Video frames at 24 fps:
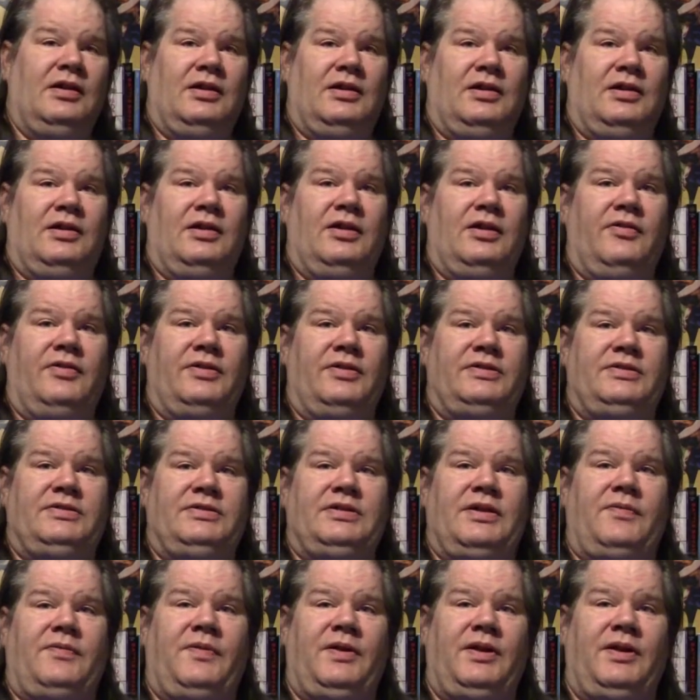You know, it's
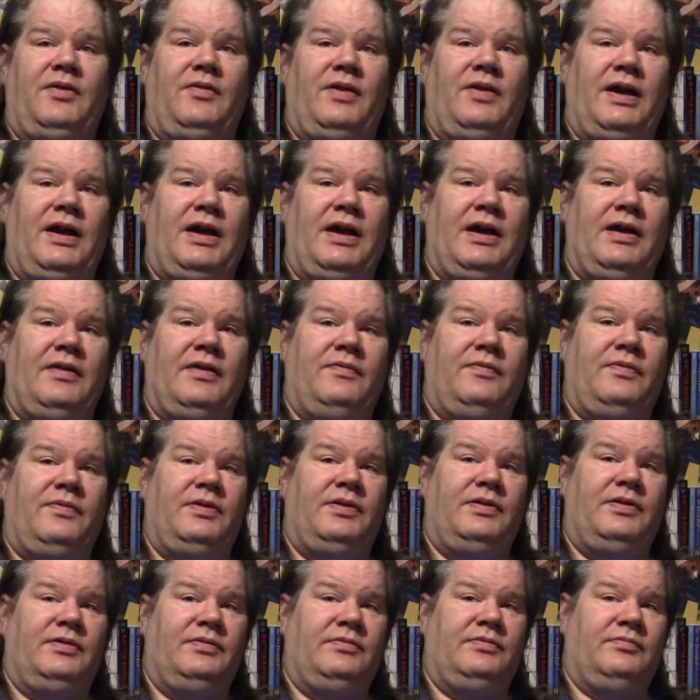stuff I don't have,
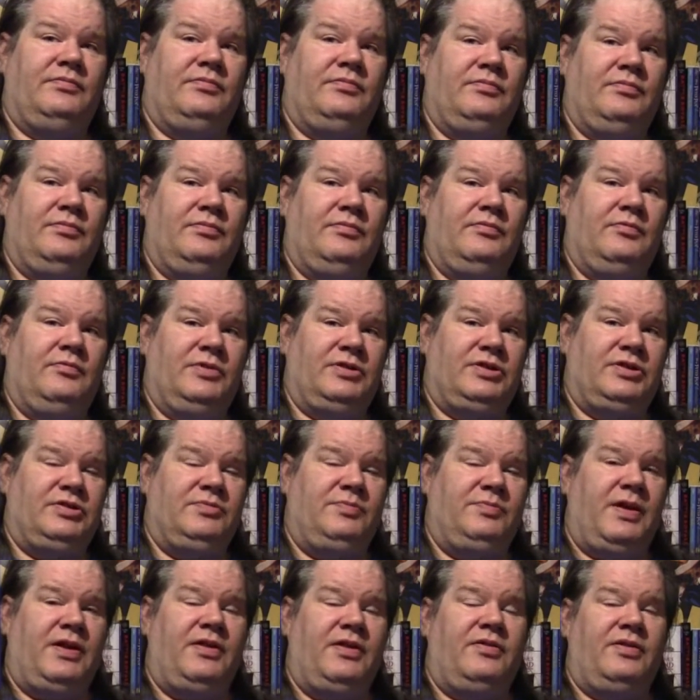which is
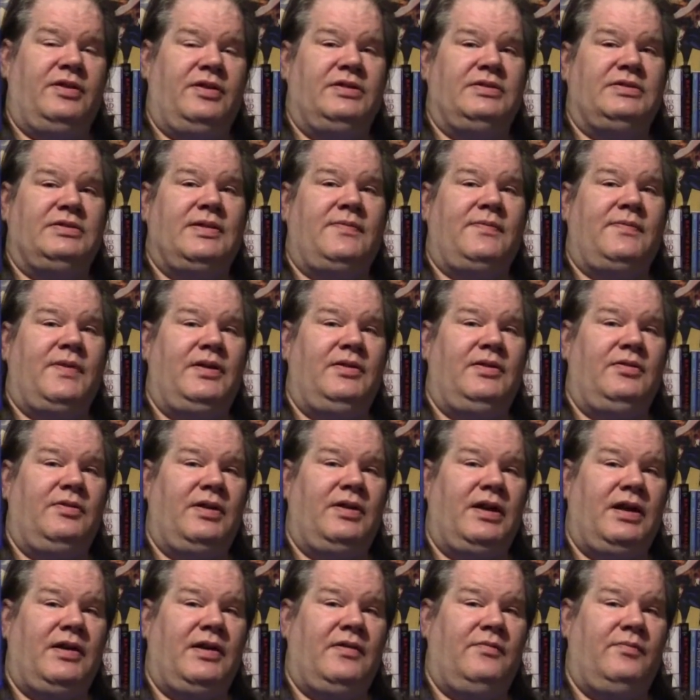better than stuff I do
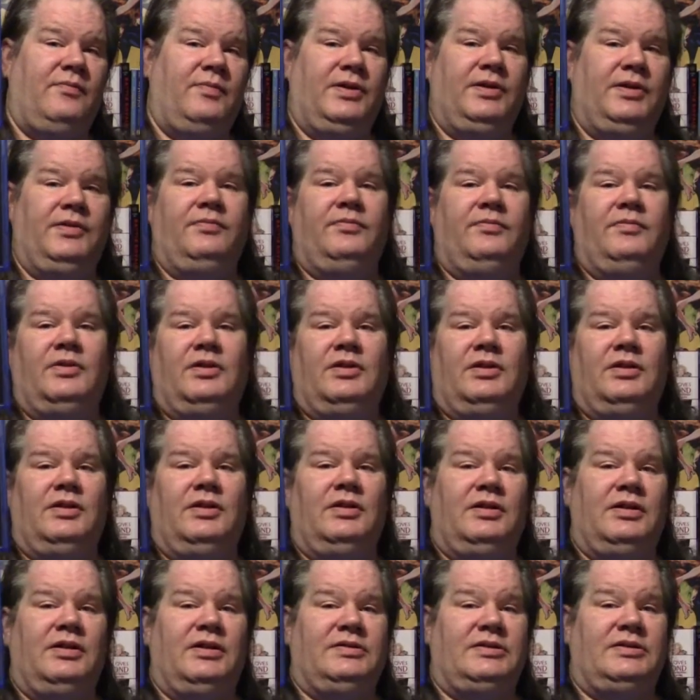have, but
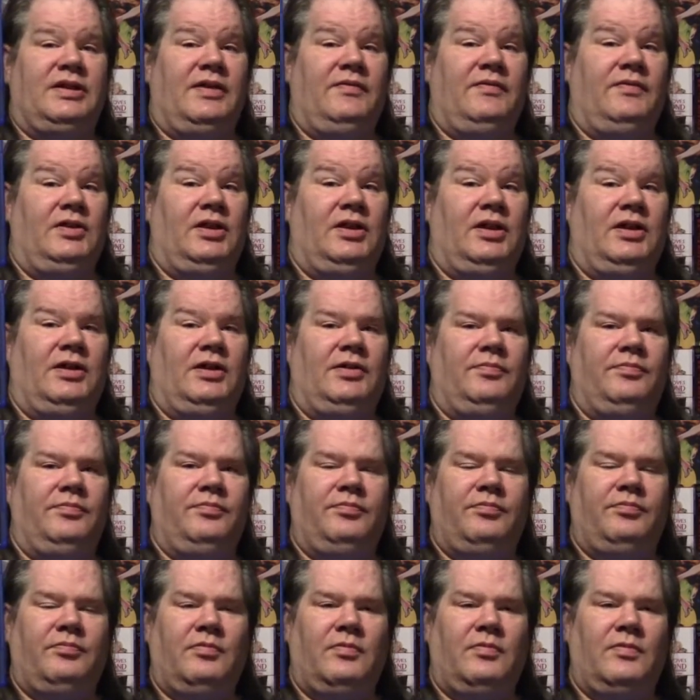because I have a lot.
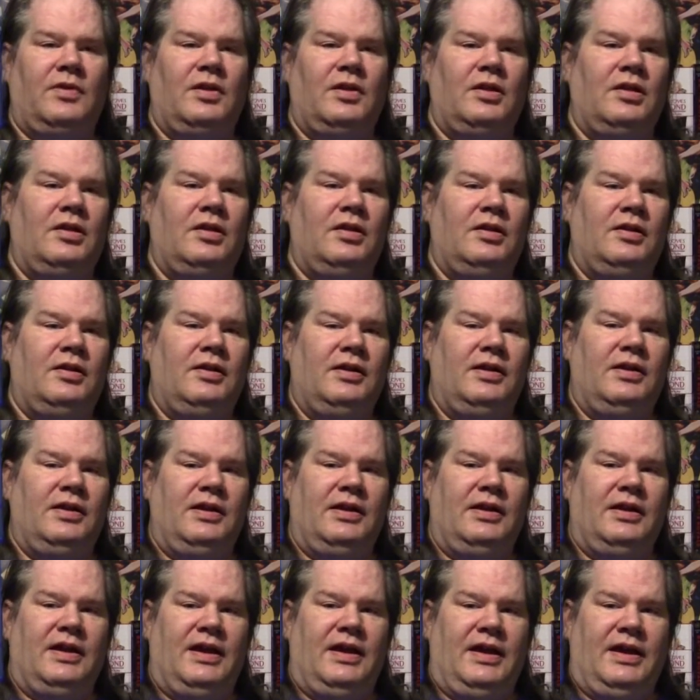
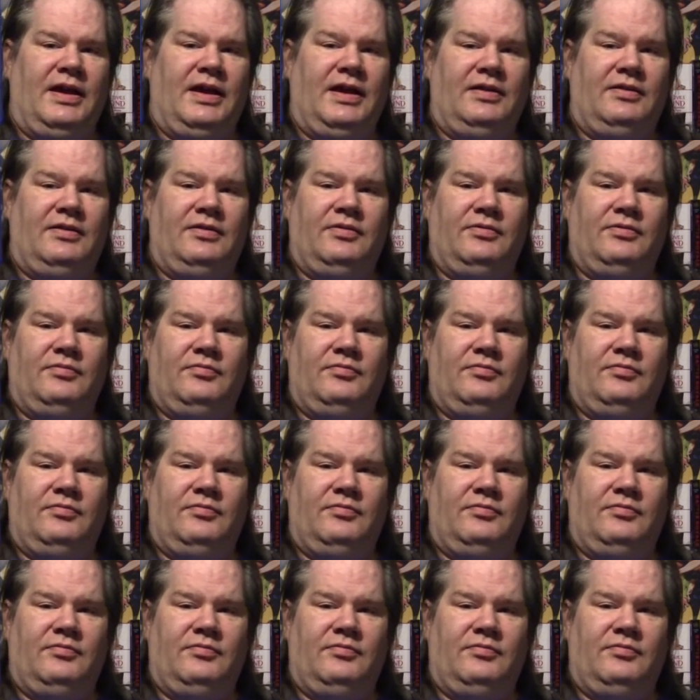And